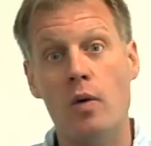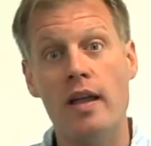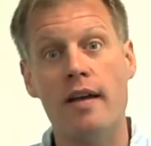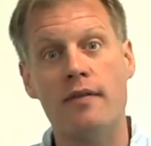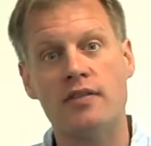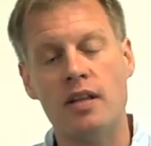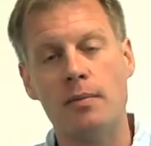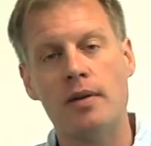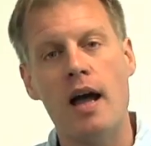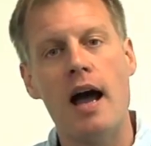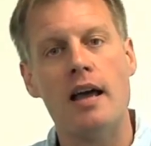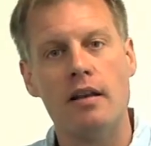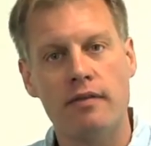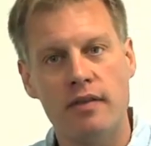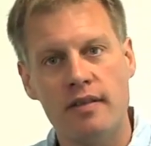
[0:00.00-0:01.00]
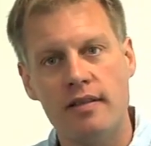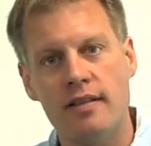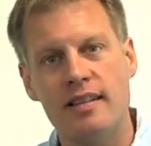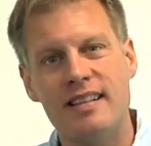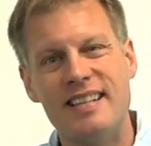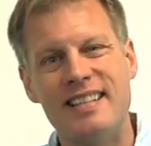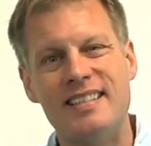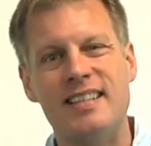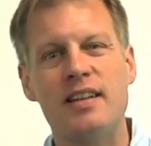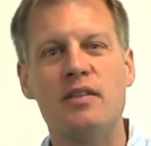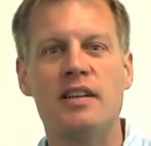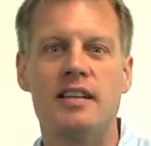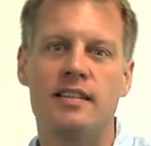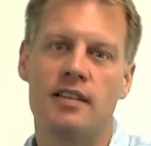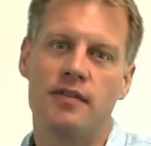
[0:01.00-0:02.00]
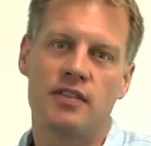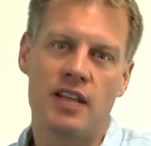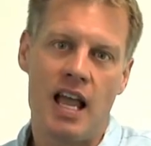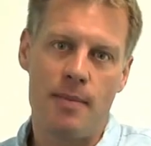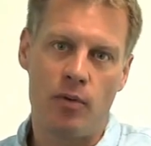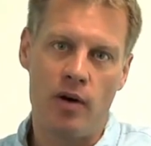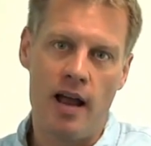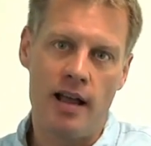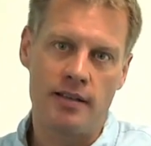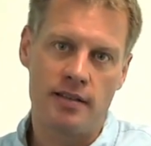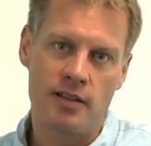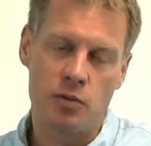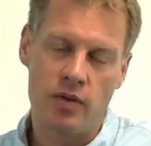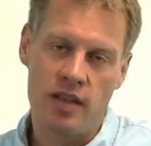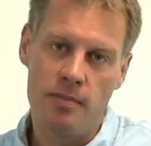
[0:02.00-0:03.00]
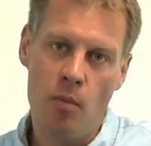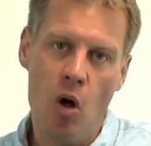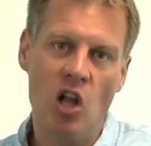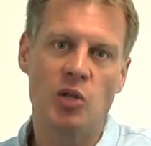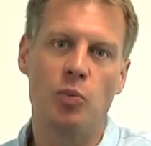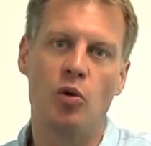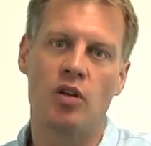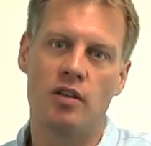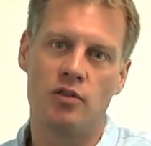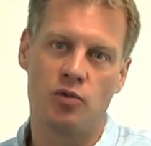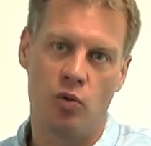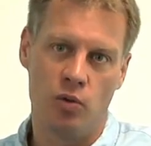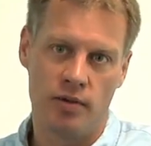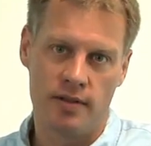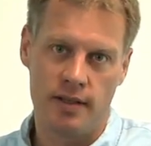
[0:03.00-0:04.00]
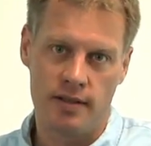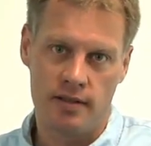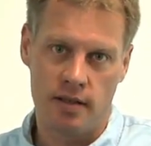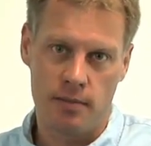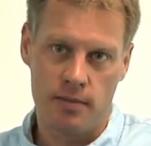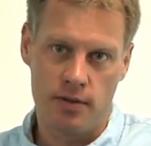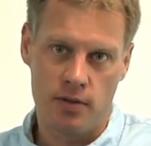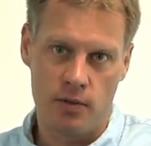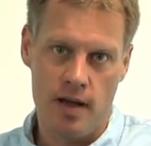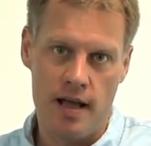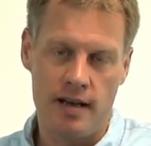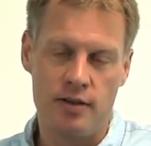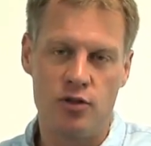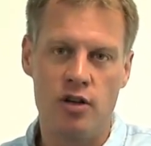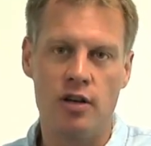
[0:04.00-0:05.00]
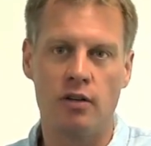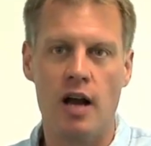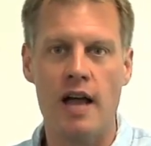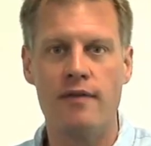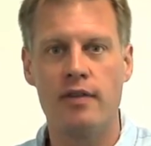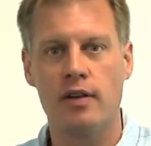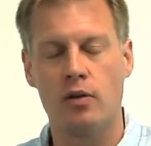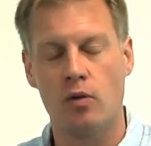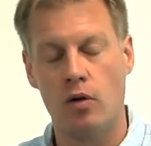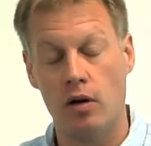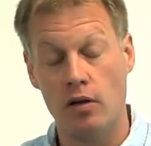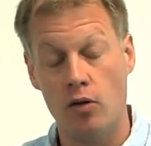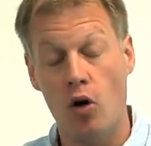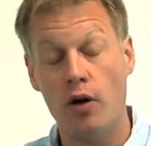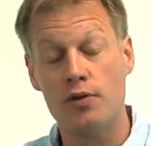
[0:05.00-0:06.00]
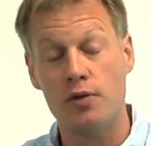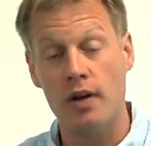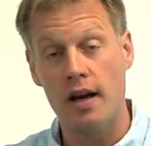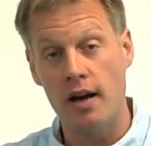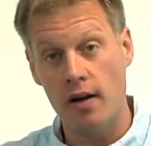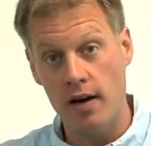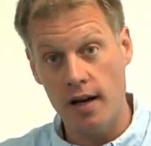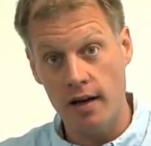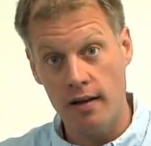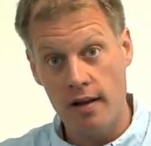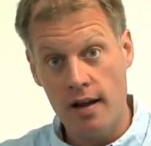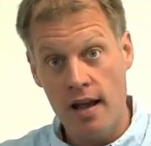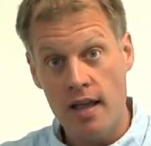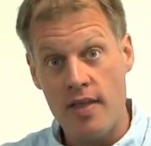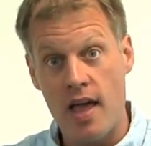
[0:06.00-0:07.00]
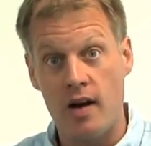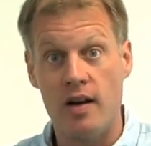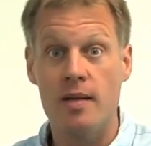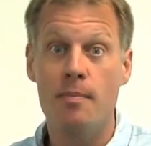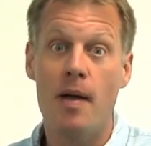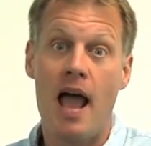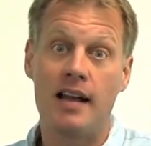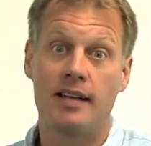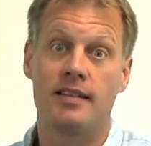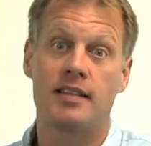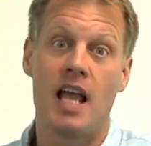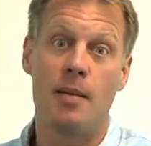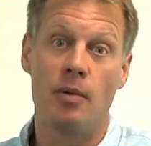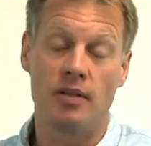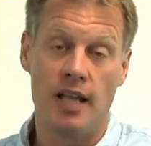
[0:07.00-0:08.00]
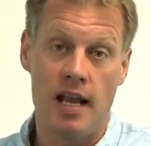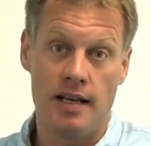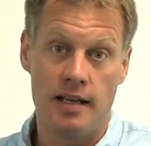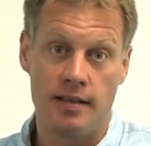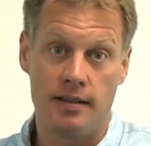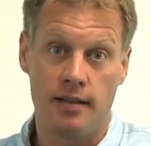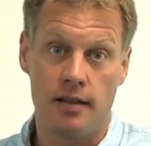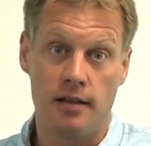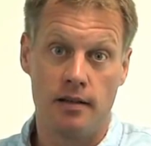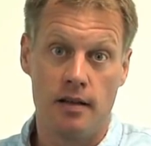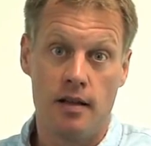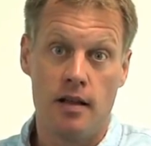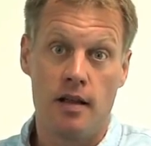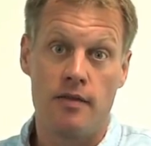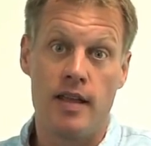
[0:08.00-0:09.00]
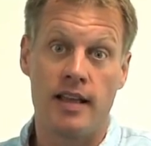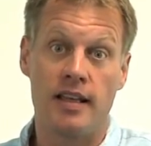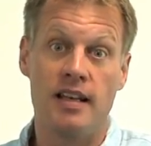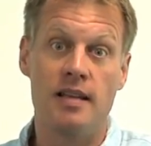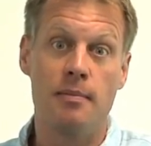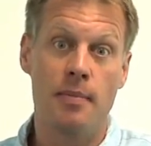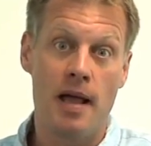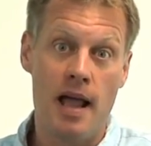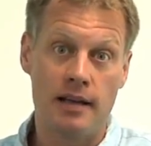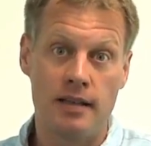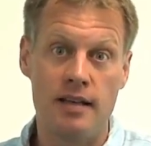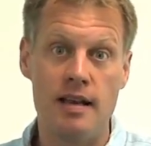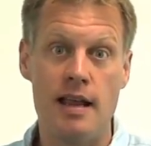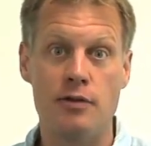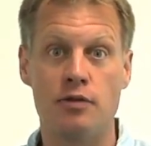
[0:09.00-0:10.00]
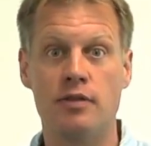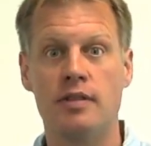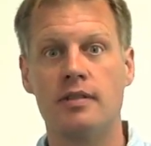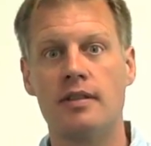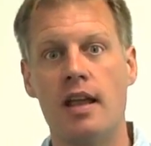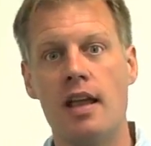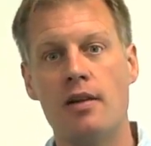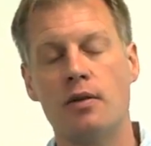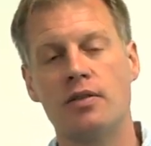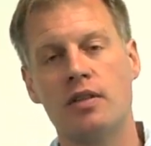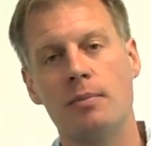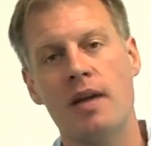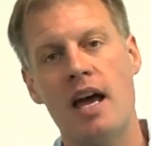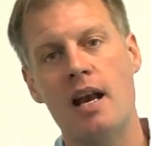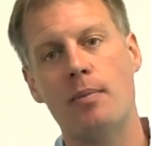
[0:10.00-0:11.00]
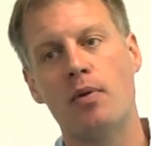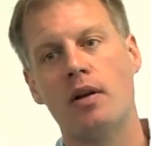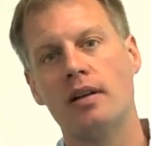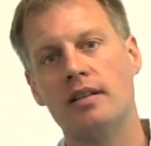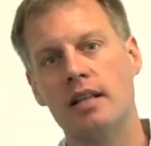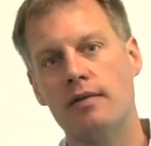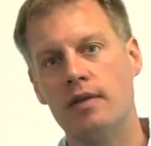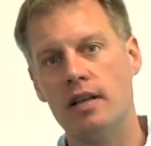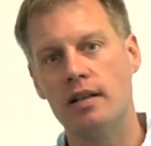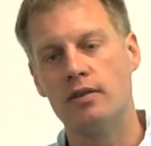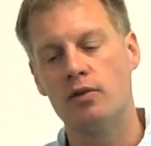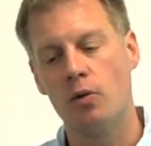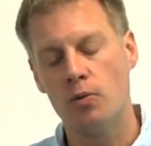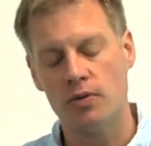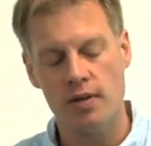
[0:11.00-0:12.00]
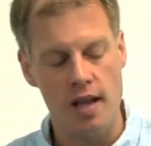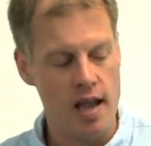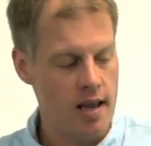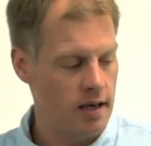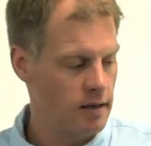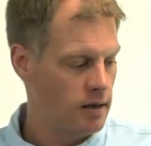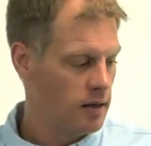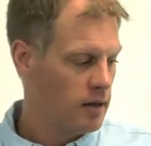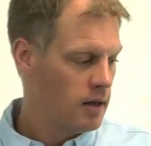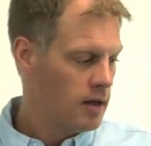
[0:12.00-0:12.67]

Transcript: we have some kind of series of cyber assets within multiple control systems throughout a geographic or a larger area that are impacted simultaneously that could impact a nation state or some kind of productivity associated